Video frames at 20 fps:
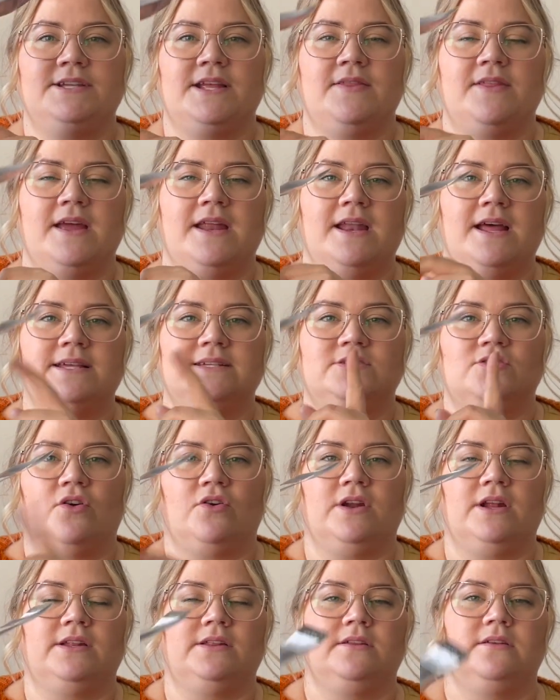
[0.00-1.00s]
and then I
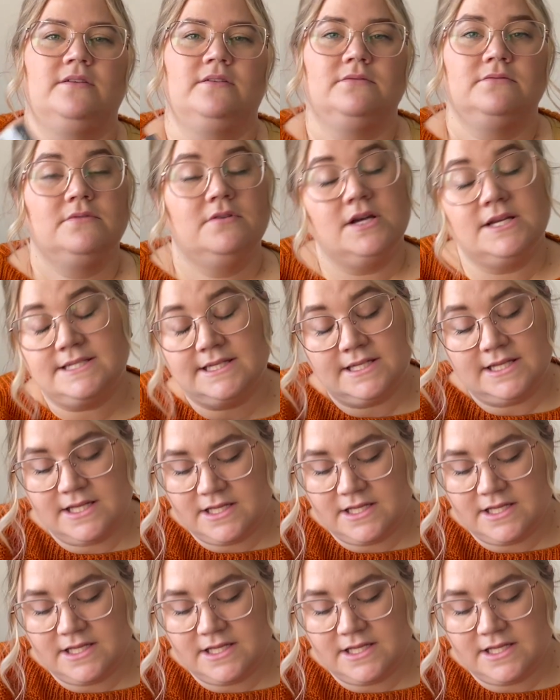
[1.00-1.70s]
started gusset